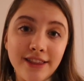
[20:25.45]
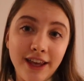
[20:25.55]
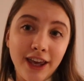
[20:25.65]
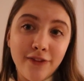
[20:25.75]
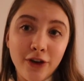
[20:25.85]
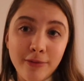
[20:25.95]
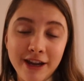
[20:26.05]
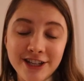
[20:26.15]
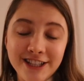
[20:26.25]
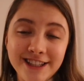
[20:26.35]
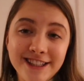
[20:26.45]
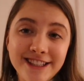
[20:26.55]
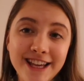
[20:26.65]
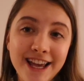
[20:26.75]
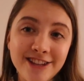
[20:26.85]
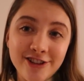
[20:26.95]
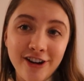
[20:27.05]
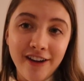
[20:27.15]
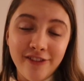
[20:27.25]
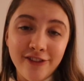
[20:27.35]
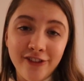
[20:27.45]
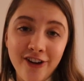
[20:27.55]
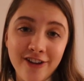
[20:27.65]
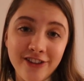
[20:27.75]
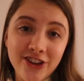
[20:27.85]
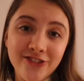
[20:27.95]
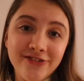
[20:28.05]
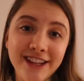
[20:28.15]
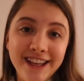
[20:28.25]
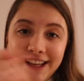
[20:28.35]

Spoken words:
Thank you for your patience. So grateful for all of you.